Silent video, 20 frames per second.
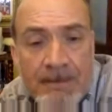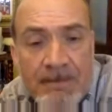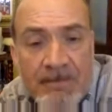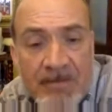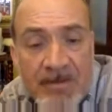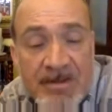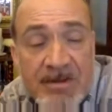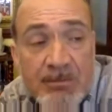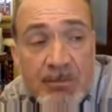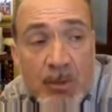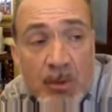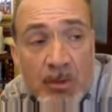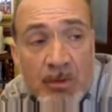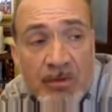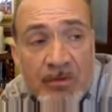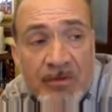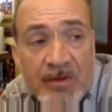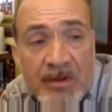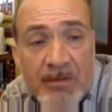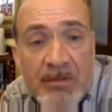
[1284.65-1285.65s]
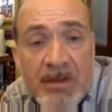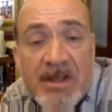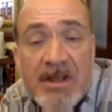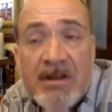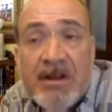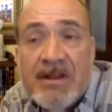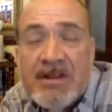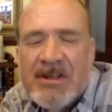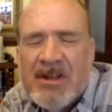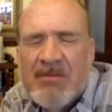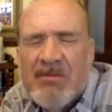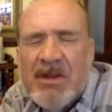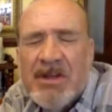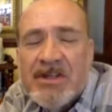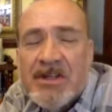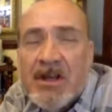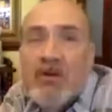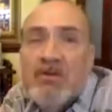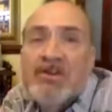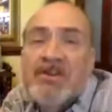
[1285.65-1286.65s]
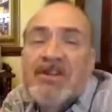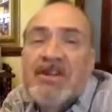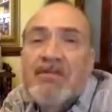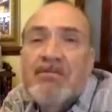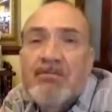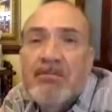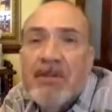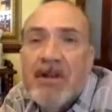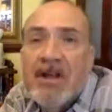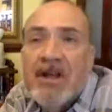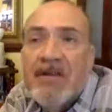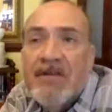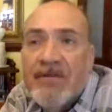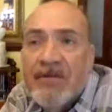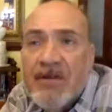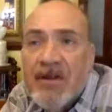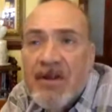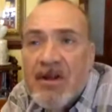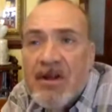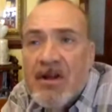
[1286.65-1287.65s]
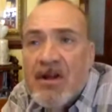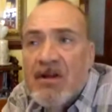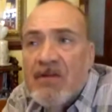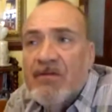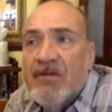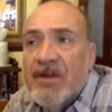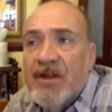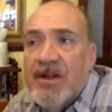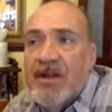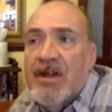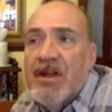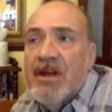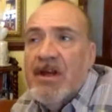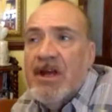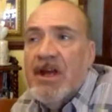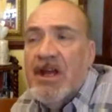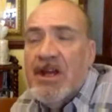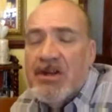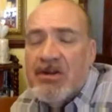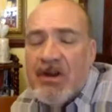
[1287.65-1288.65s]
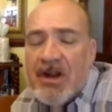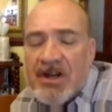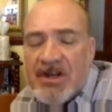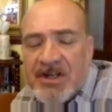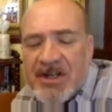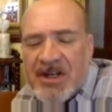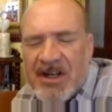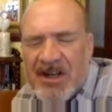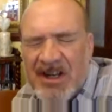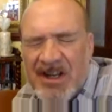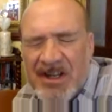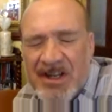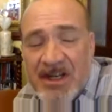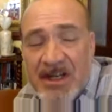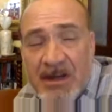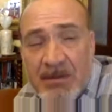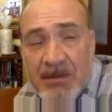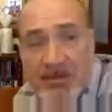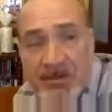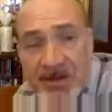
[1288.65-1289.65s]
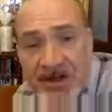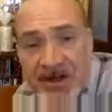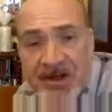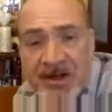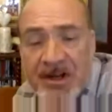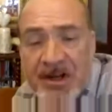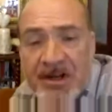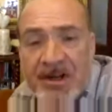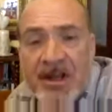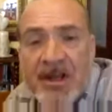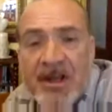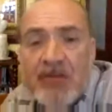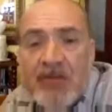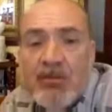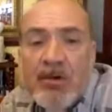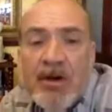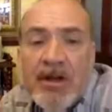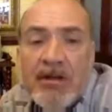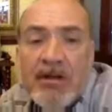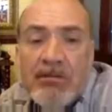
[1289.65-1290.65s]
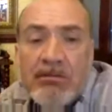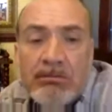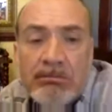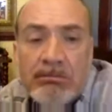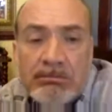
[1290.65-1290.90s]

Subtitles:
That's the important thing. And so it makes code simpler if the interaction is limited in that way.